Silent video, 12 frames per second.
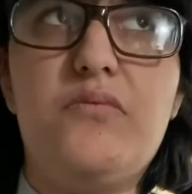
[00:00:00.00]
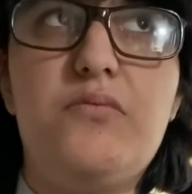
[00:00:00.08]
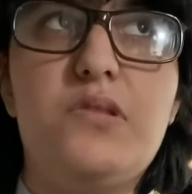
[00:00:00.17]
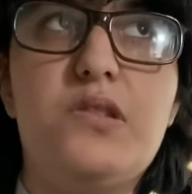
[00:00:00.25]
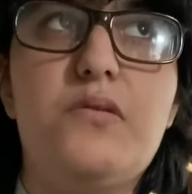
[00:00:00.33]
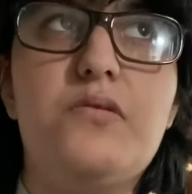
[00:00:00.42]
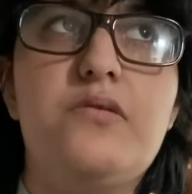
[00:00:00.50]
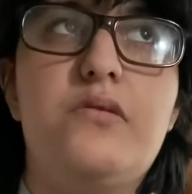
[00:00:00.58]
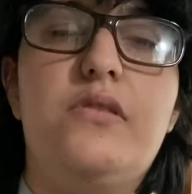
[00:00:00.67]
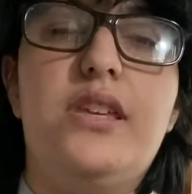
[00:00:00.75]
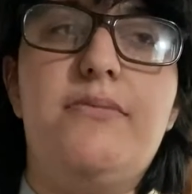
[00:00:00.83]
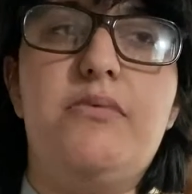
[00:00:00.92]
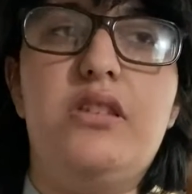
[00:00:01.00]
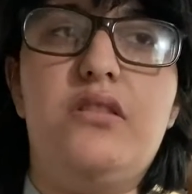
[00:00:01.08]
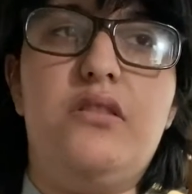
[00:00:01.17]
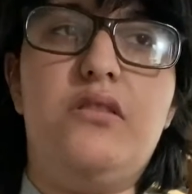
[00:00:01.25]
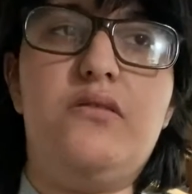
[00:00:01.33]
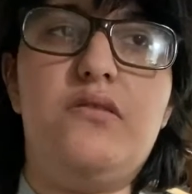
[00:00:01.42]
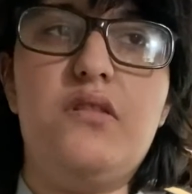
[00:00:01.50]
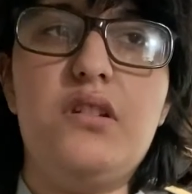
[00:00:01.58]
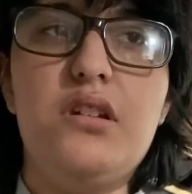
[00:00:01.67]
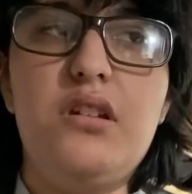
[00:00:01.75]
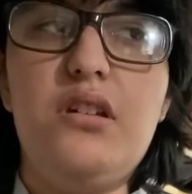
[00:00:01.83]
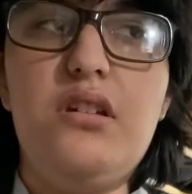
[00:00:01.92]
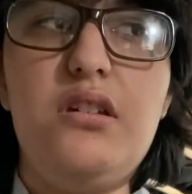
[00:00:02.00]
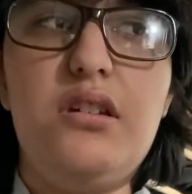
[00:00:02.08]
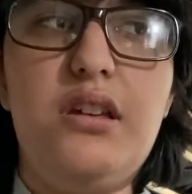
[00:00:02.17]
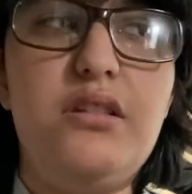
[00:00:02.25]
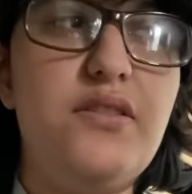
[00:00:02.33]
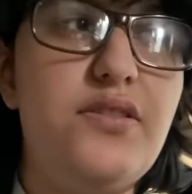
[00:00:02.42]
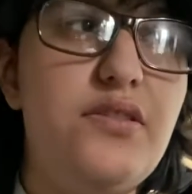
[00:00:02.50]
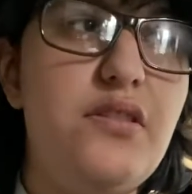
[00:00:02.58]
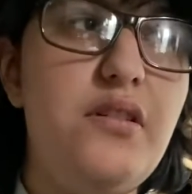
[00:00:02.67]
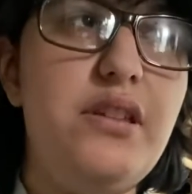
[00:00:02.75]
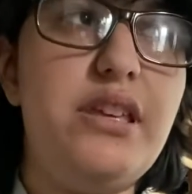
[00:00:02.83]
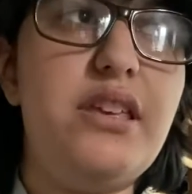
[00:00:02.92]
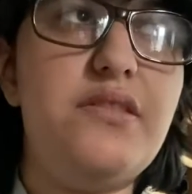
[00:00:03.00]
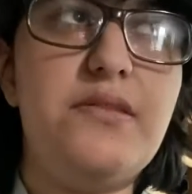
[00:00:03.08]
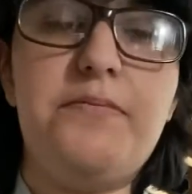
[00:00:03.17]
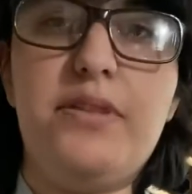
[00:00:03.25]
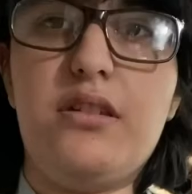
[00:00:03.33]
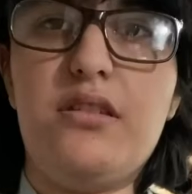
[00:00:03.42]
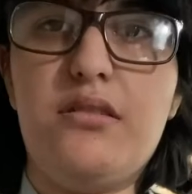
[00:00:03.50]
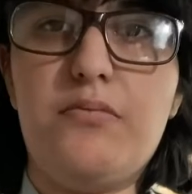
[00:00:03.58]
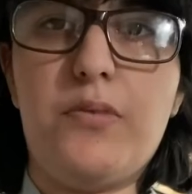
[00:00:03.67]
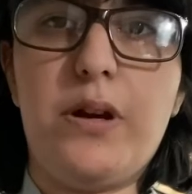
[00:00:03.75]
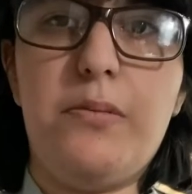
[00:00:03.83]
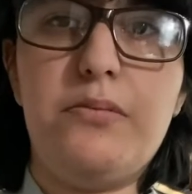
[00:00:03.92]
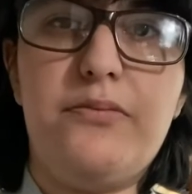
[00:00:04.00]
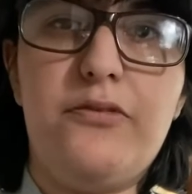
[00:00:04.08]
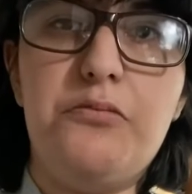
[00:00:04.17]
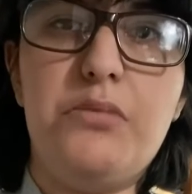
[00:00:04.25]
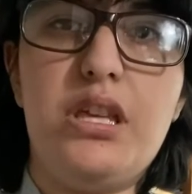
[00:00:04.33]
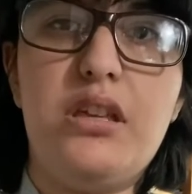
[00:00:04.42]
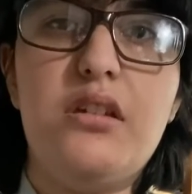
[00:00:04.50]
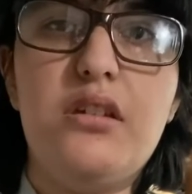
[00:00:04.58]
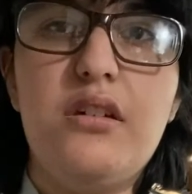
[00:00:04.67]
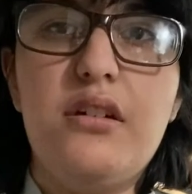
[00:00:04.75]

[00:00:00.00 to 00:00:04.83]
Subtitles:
socially, because, and it still is a big problem for me,